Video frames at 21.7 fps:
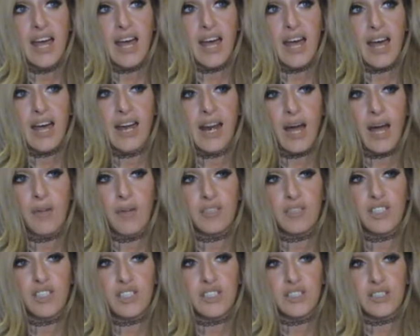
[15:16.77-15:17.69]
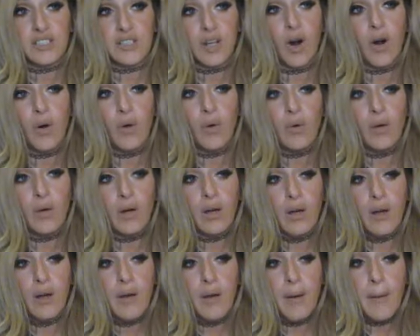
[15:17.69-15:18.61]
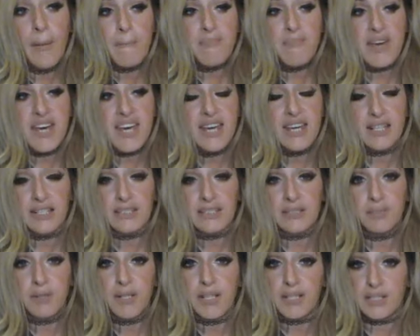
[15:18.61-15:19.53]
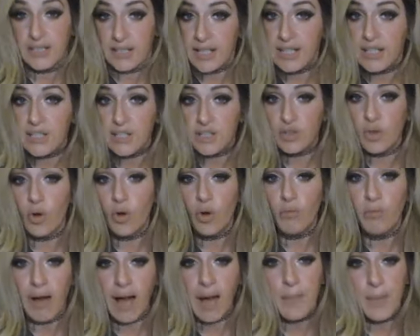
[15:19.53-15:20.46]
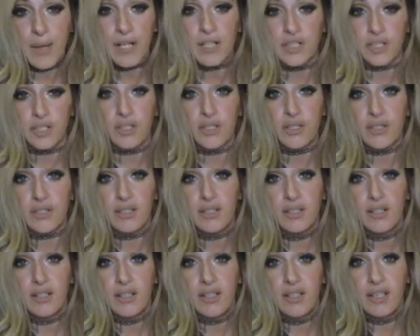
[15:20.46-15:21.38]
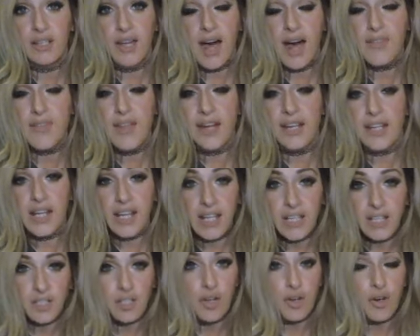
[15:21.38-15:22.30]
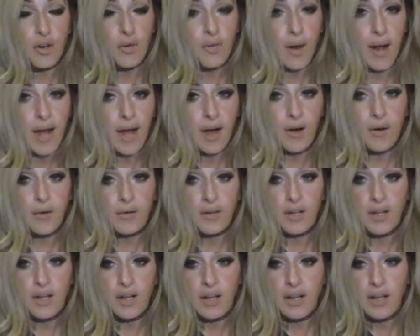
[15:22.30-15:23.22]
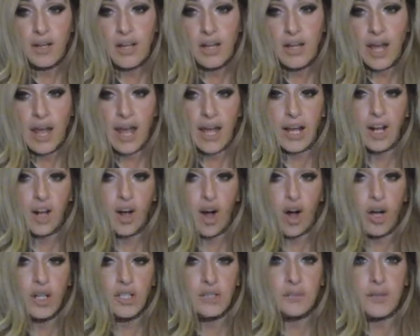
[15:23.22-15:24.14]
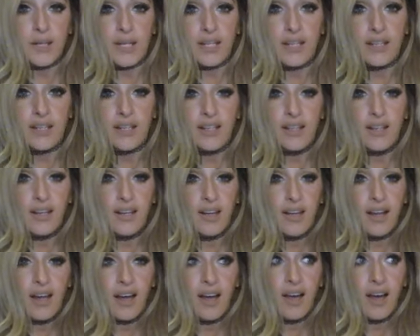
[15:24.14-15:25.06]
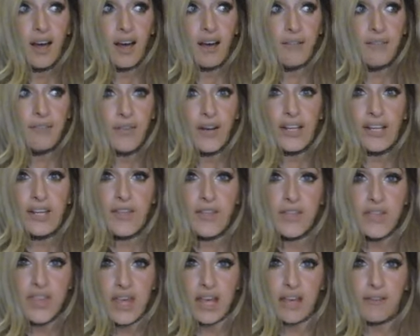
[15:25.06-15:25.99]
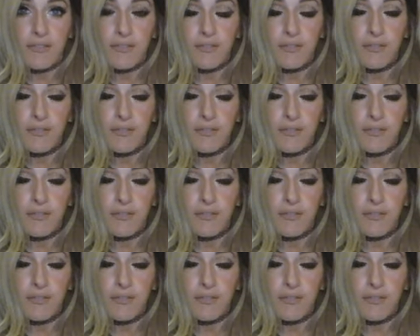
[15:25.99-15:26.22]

And I was just so pissed because he stole my pictures. And then he turned around and called me a fucking thief.